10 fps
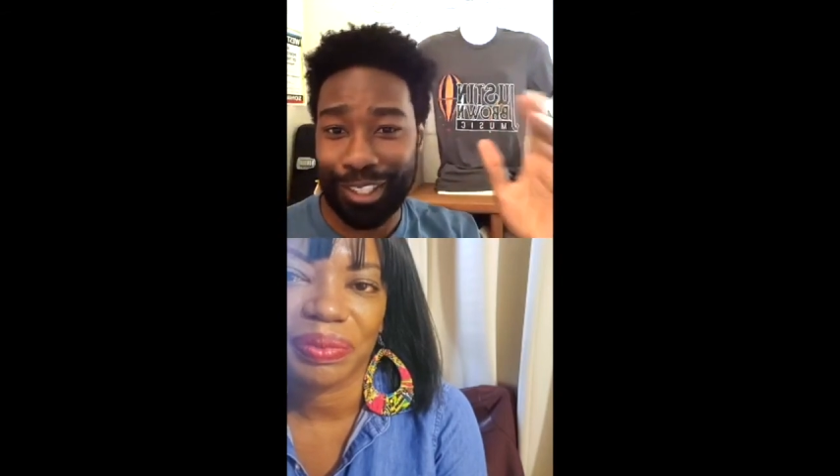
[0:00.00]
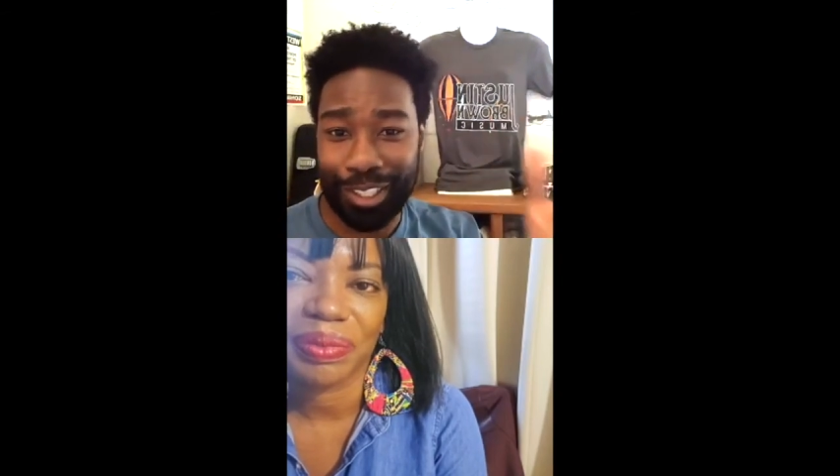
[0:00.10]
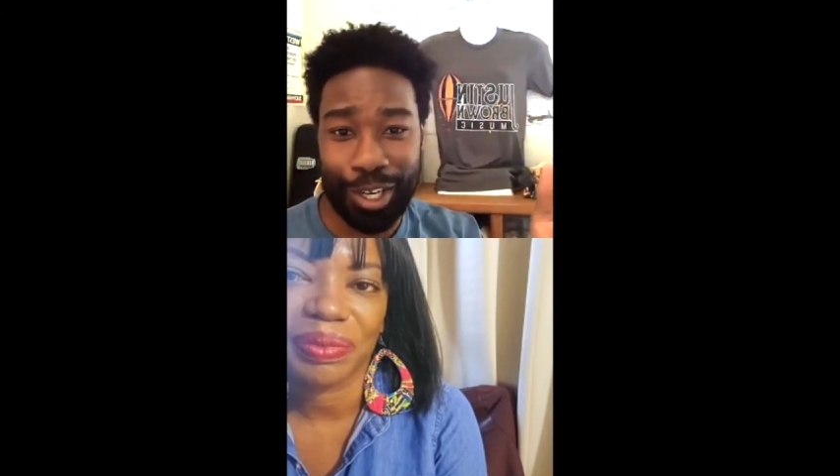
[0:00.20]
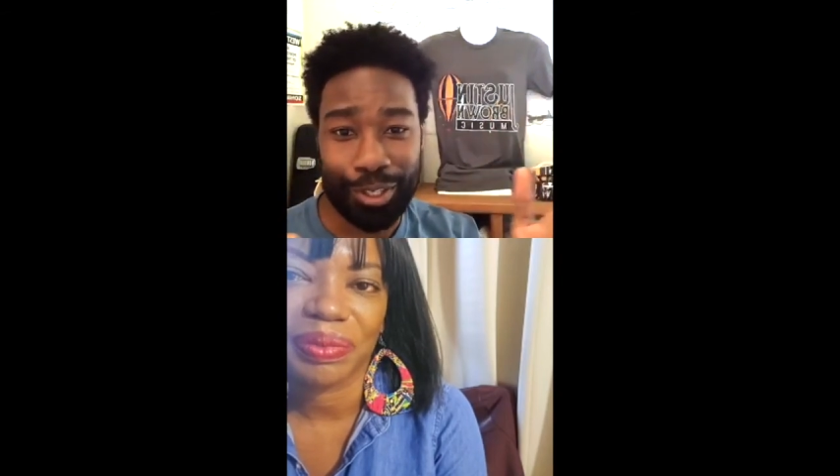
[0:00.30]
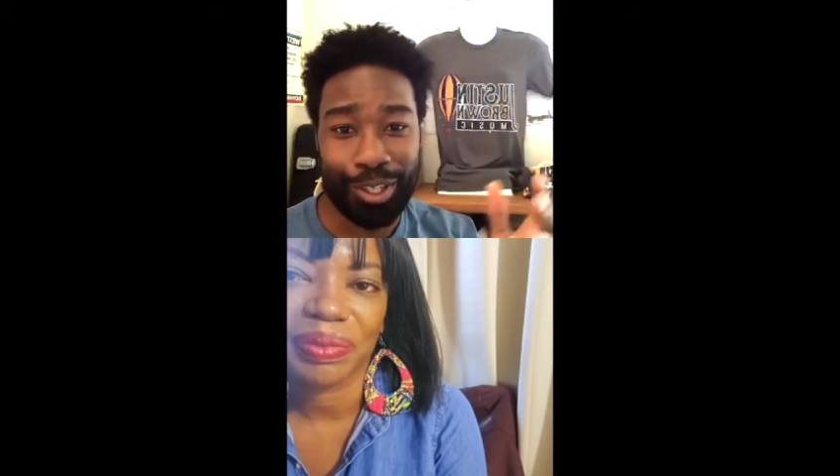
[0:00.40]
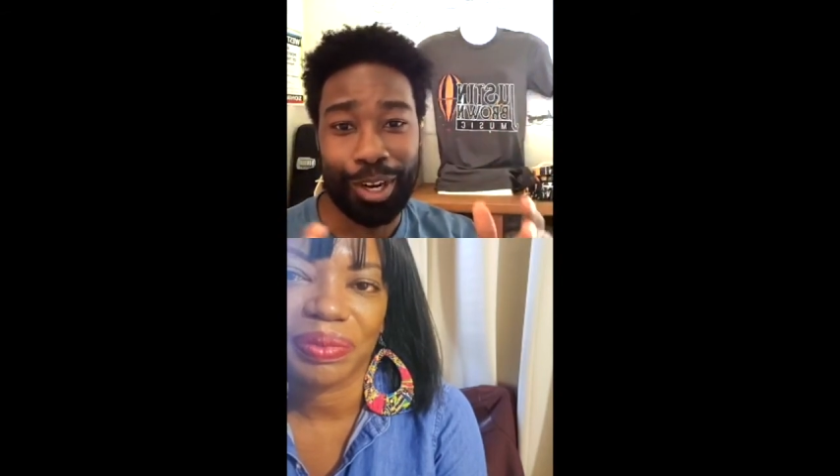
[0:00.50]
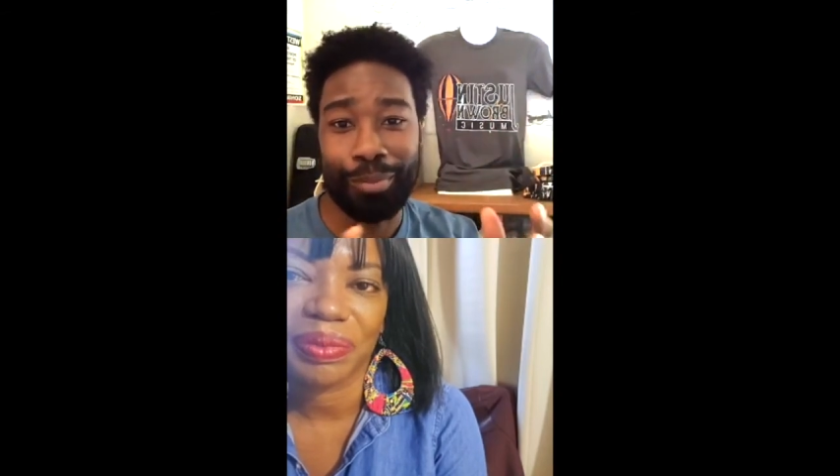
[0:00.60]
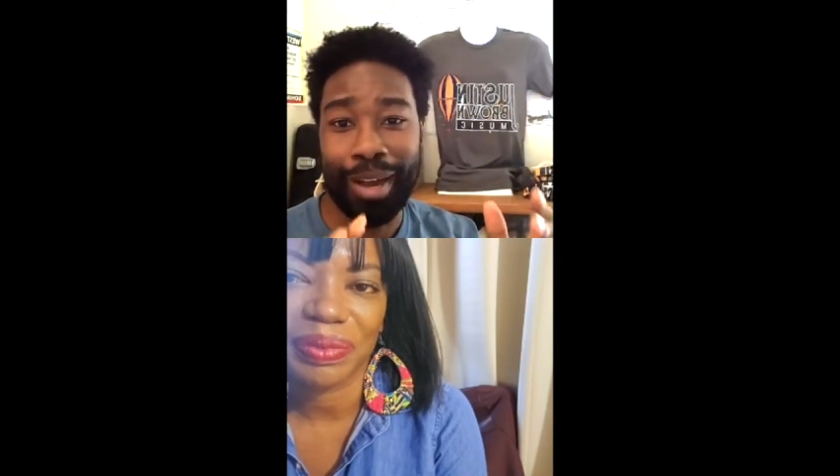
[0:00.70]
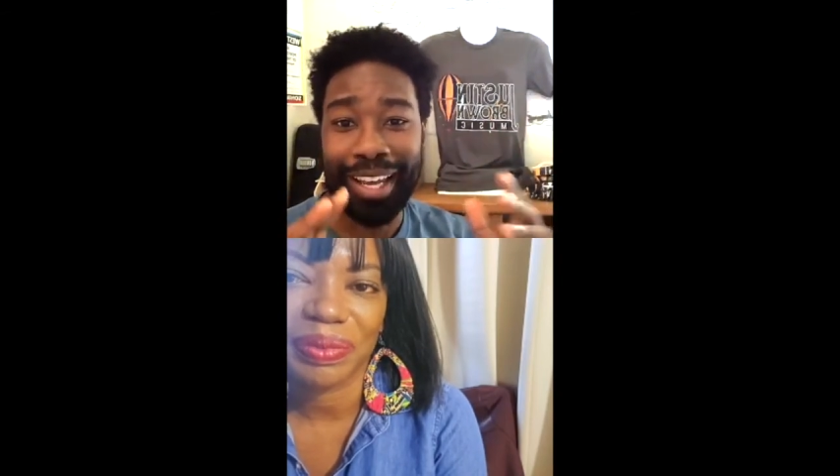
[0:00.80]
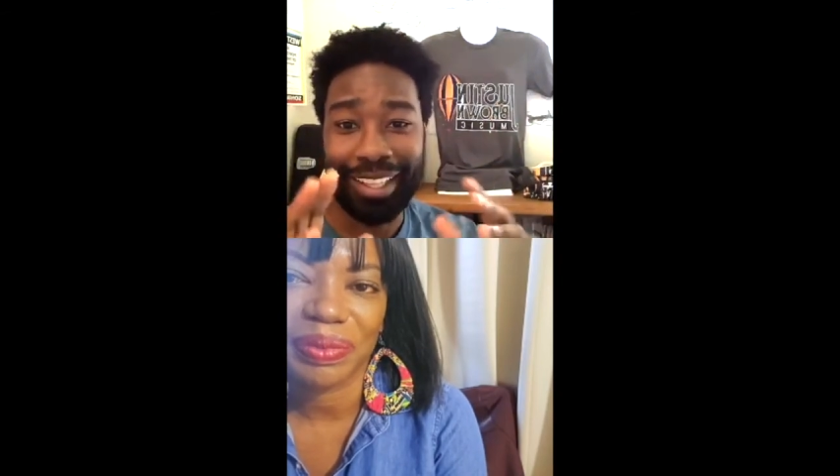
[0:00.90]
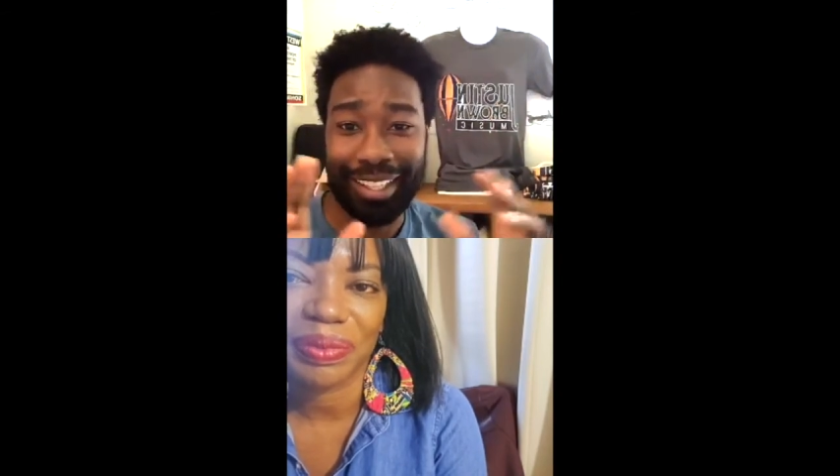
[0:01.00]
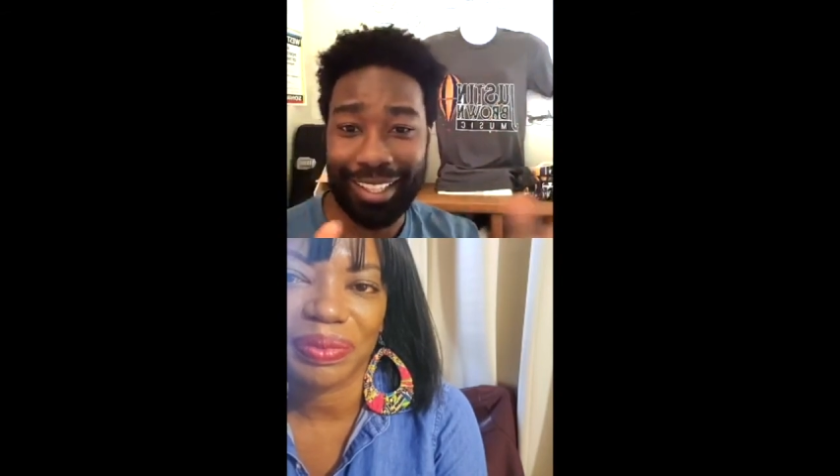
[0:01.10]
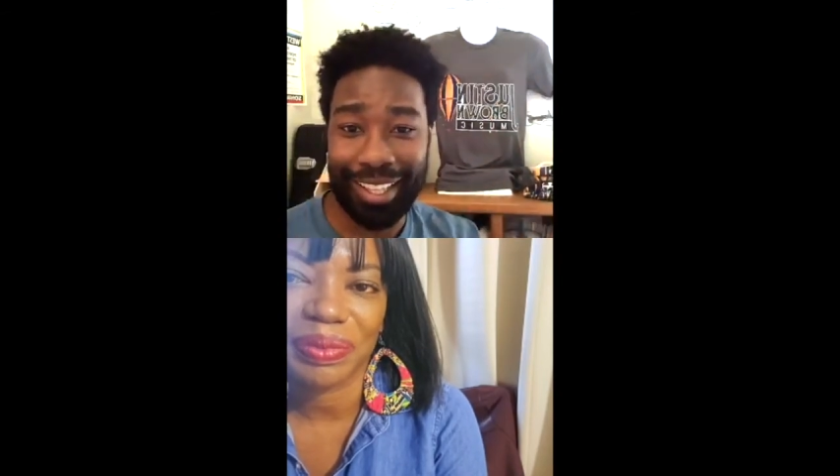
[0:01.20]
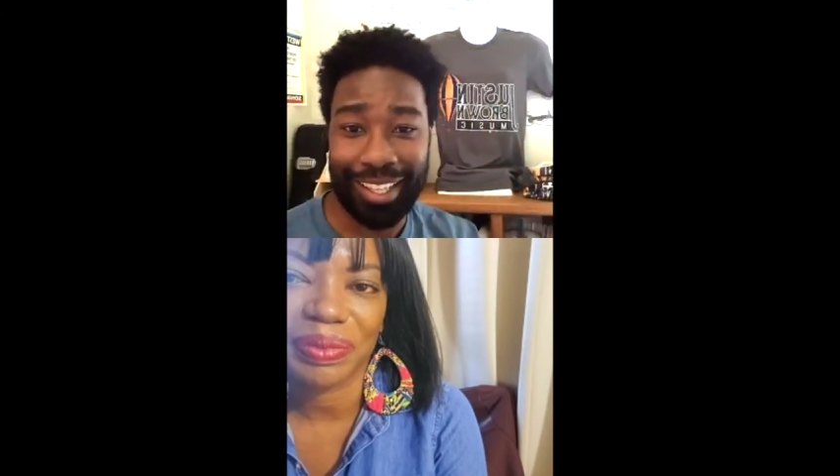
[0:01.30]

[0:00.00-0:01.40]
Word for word: you know, started mm-hmm. buying the, the,